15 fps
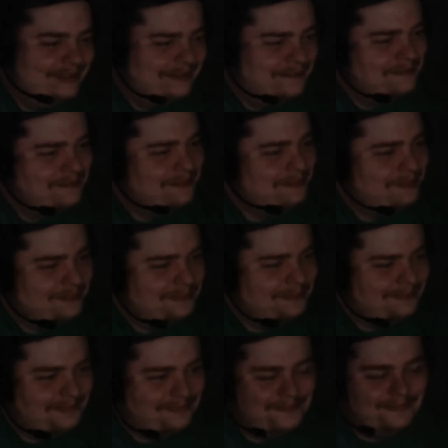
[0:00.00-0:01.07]
Because I
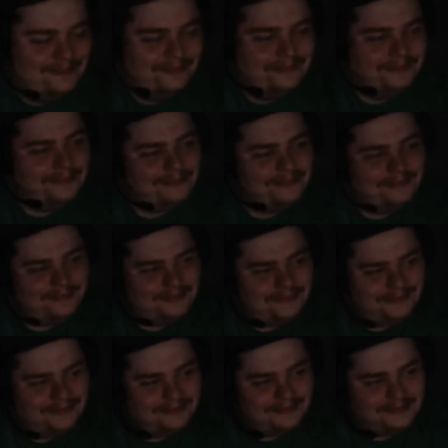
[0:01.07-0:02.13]
think KSI
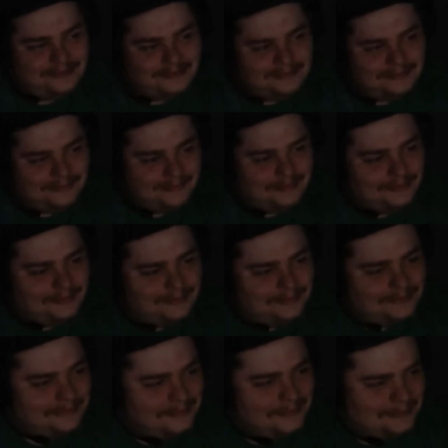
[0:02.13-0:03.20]
would beat him
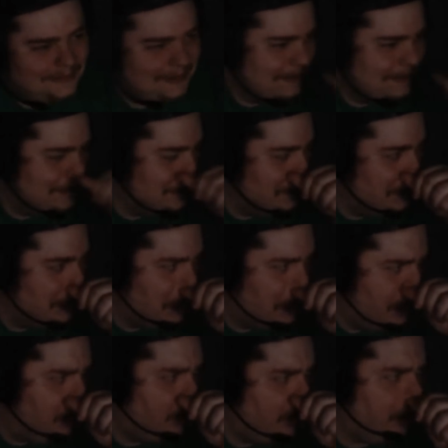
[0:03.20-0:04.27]
if he
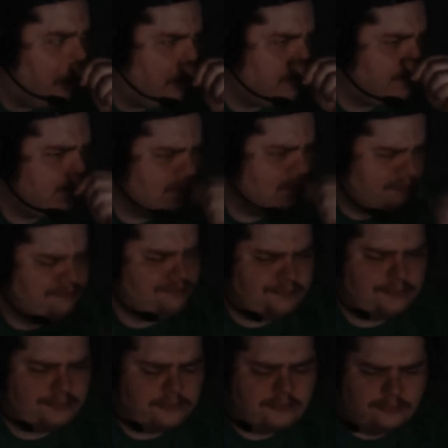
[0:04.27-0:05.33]
hasn't done boxing
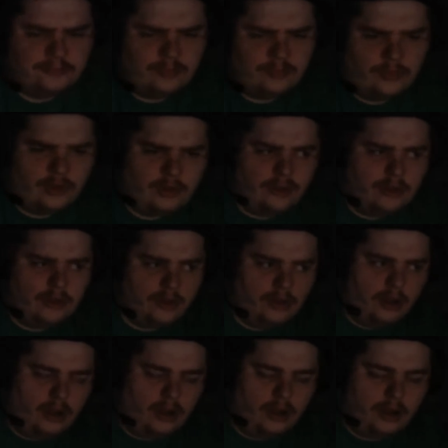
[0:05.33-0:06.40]
all for
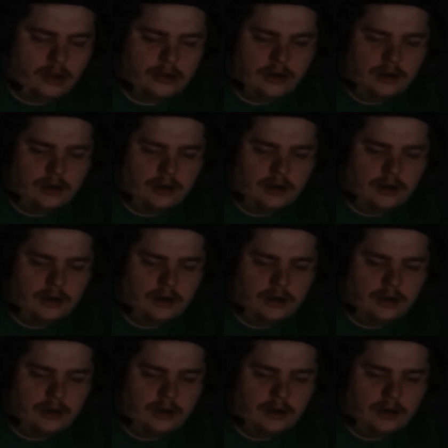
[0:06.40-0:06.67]
years.